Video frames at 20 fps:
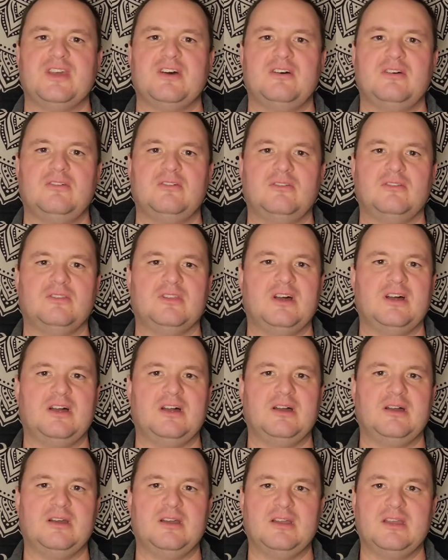They'll
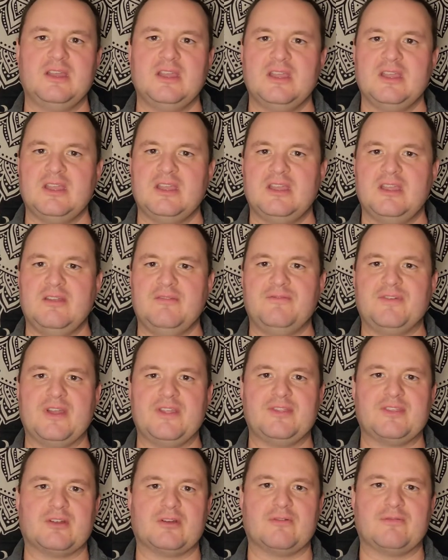uh,
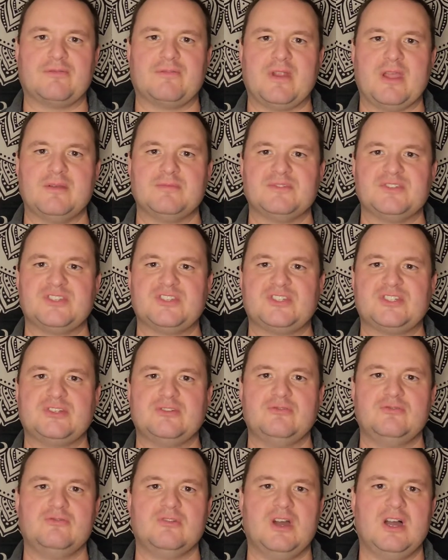invite their
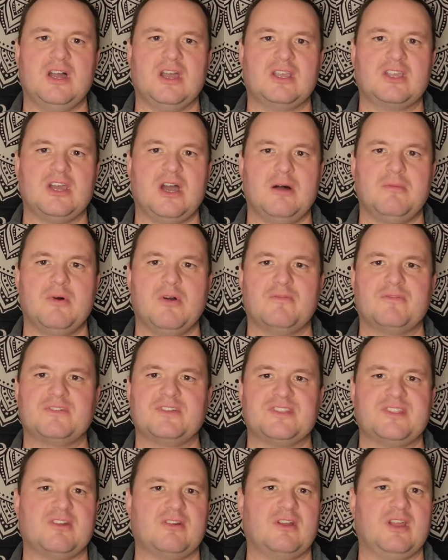friends to come
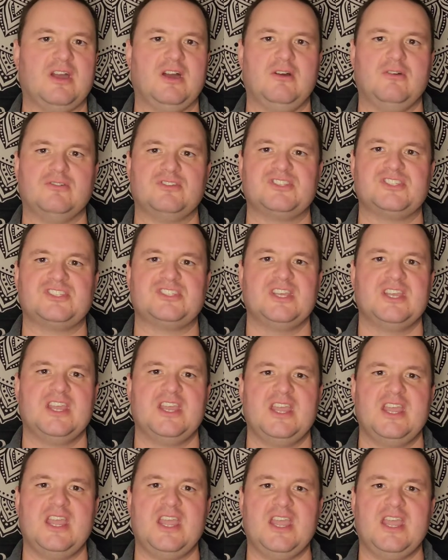over to their
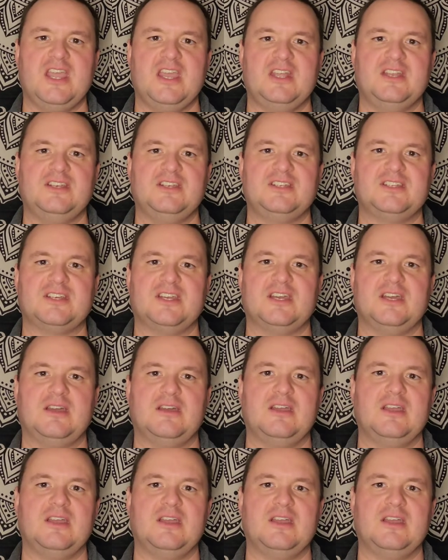house, and